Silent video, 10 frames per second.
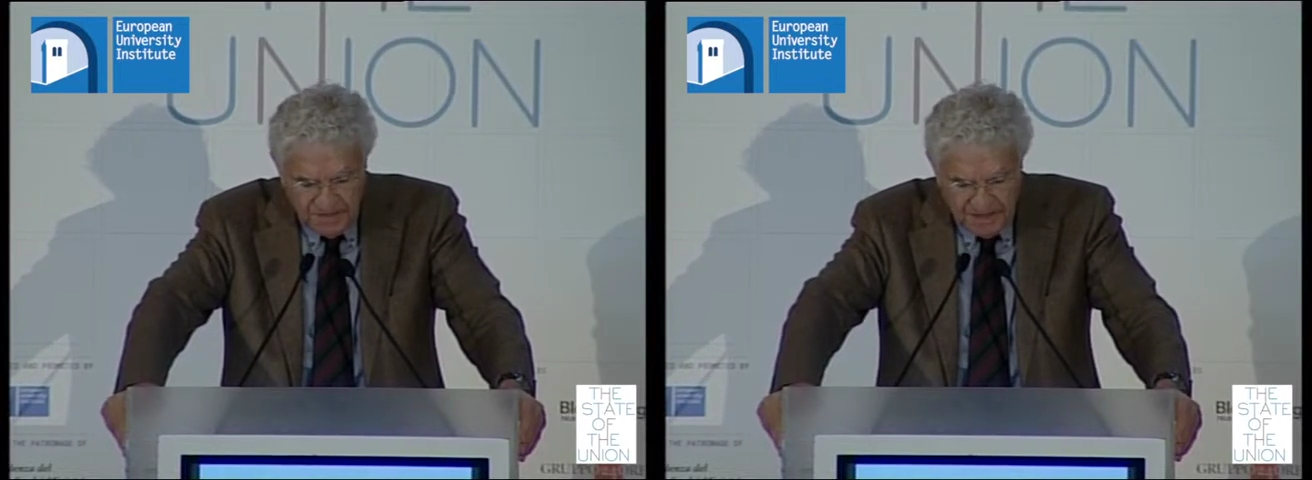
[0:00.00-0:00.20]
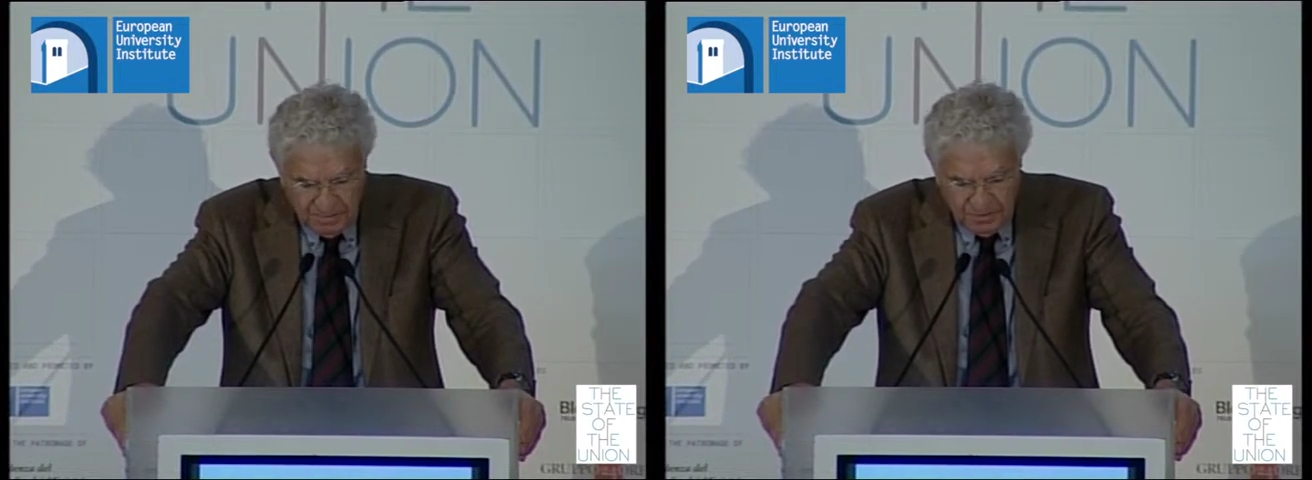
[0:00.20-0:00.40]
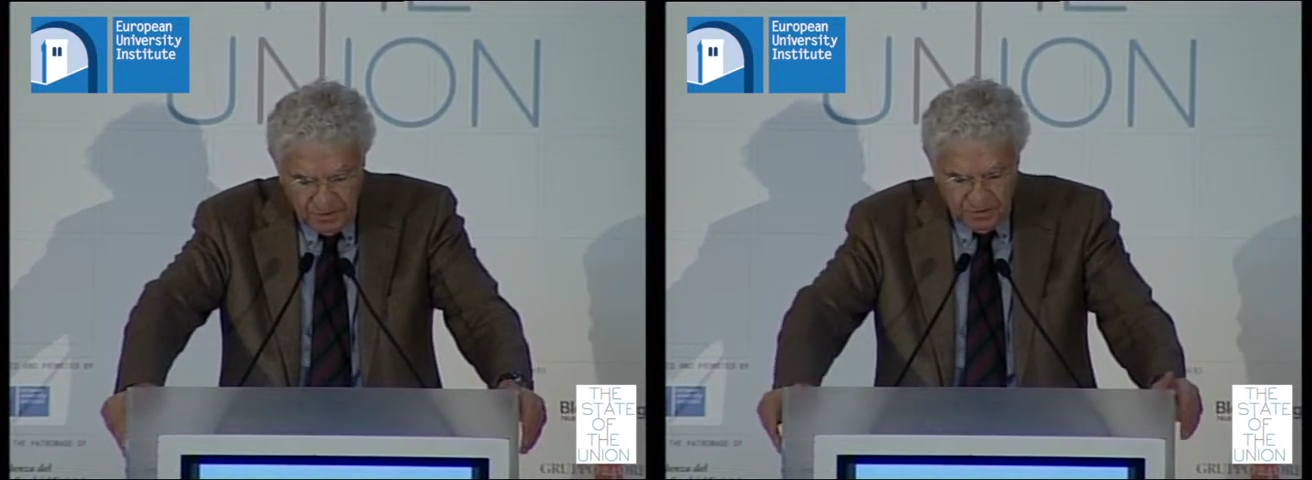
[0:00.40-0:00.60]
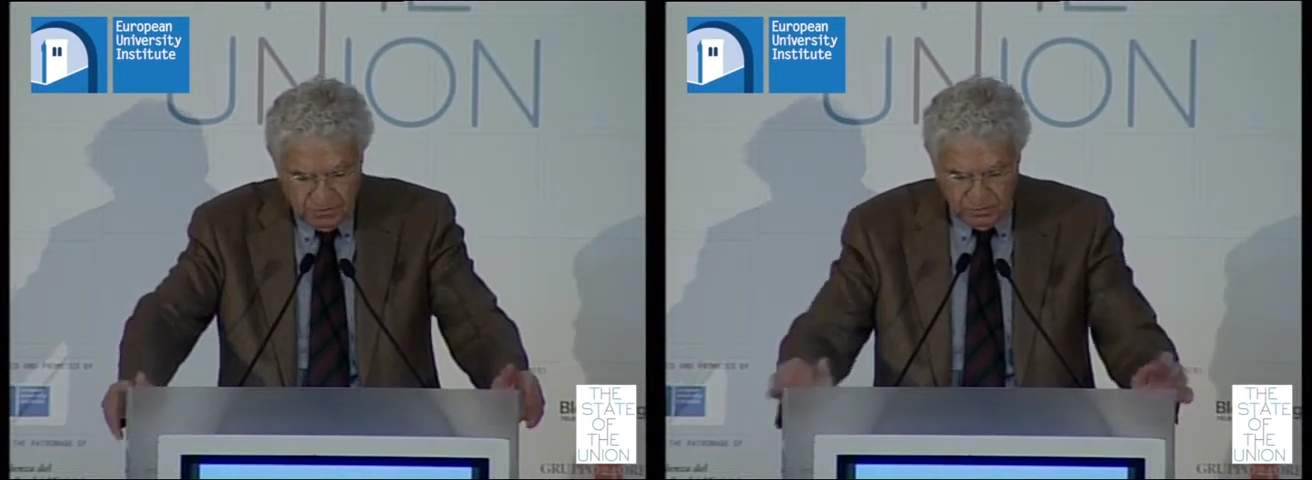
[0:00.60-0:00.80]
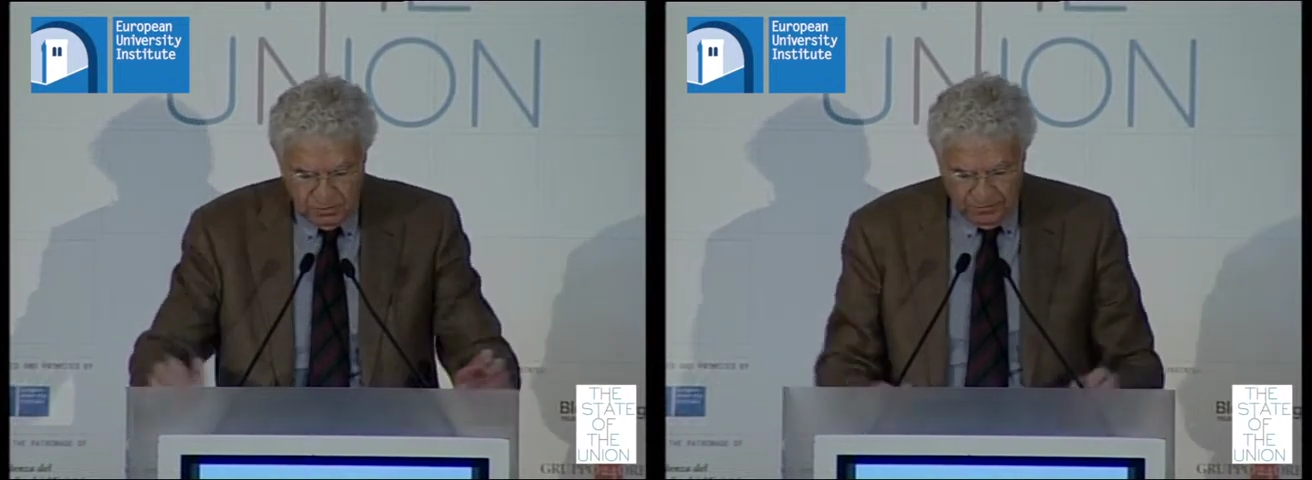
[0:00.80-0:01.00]
gap
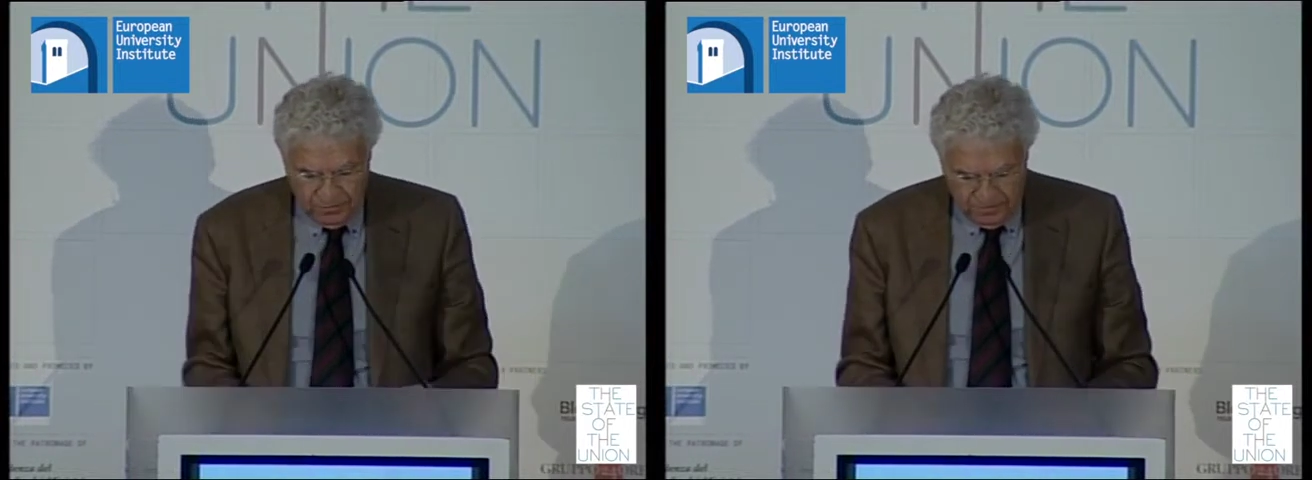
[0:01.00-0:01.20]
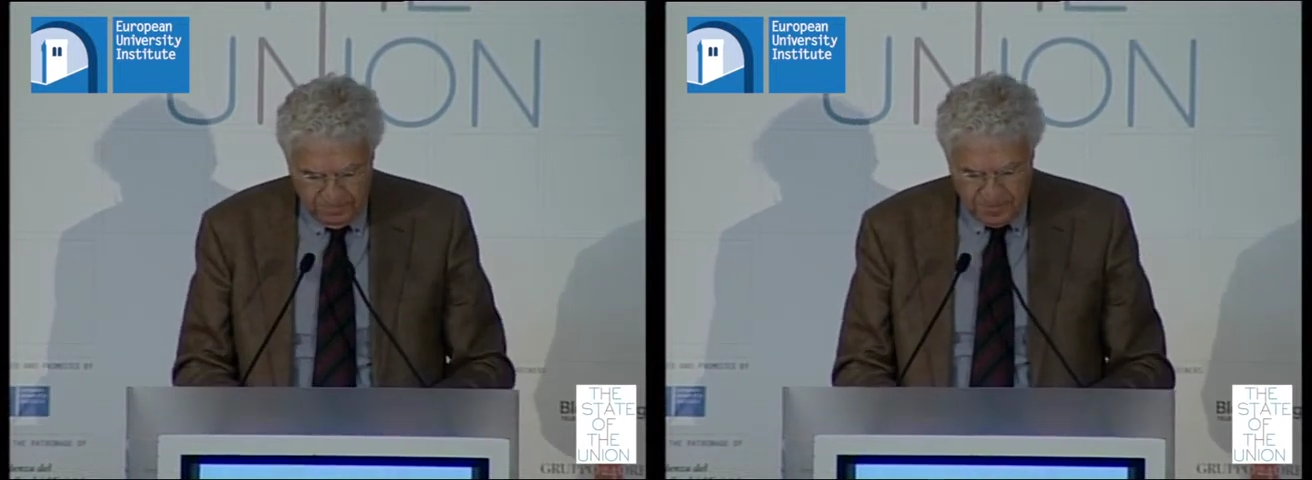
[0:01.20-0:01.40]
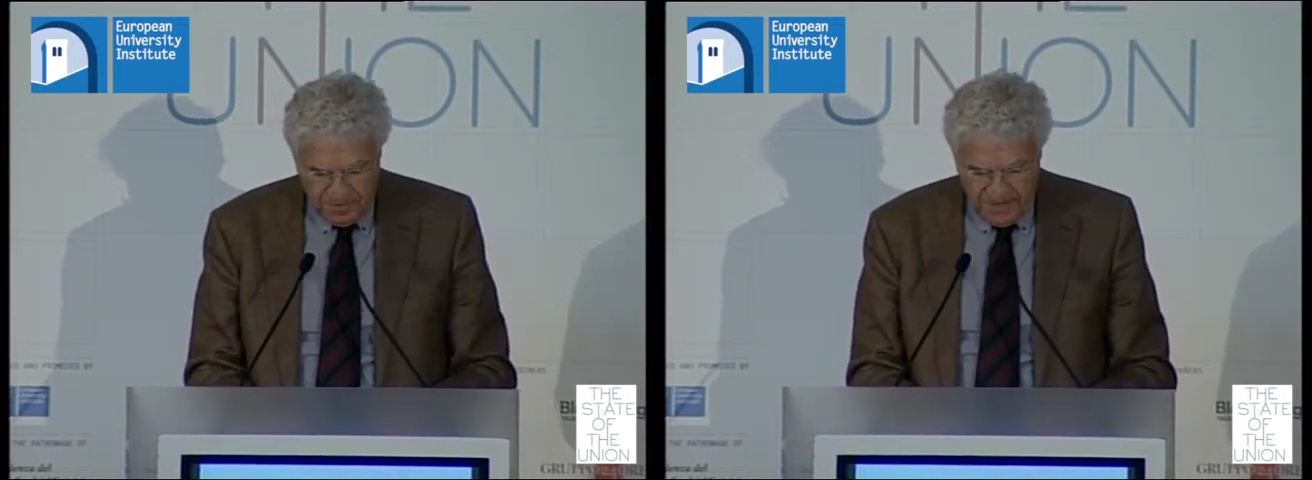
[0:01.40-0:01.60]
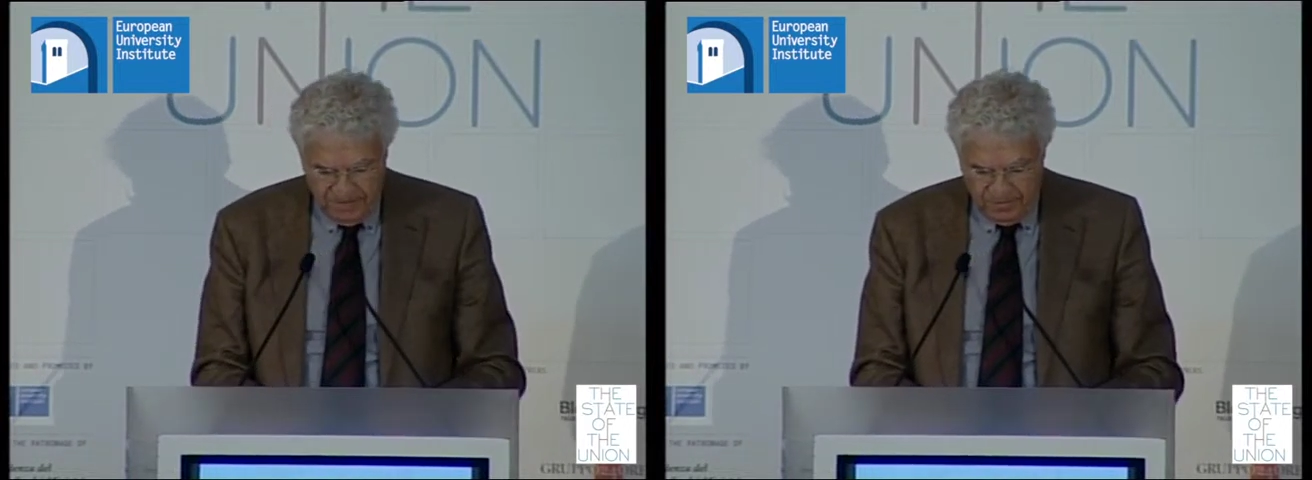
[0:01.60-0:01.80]
through the flow of money